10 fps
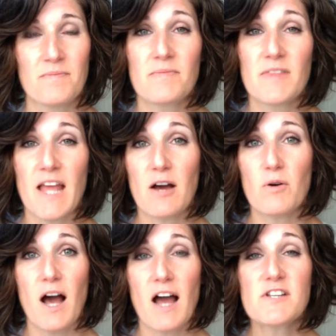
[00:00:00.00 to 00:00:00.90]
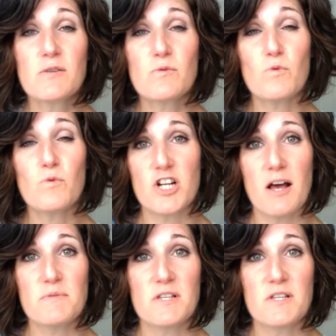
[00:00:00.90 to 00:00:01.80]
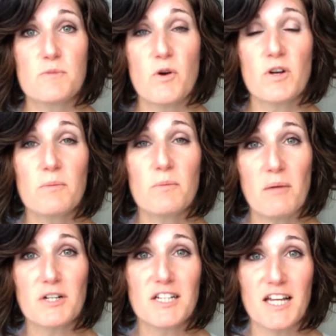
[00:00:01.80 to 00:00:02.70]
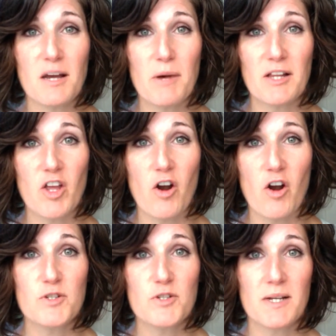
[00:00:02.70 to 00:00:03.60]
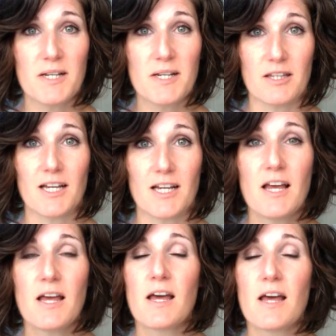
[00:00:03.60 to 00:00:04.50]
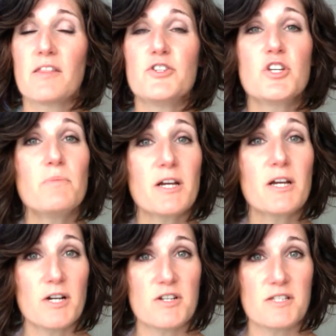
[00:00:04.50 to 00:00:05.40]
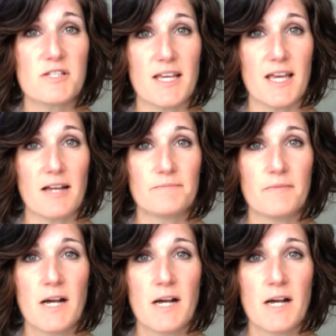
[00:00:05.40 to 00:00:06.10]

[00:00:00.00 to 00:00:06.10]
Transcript: Now, I've done workshops and spoken publicly about the art of doing nothing, and there are two big questions I get.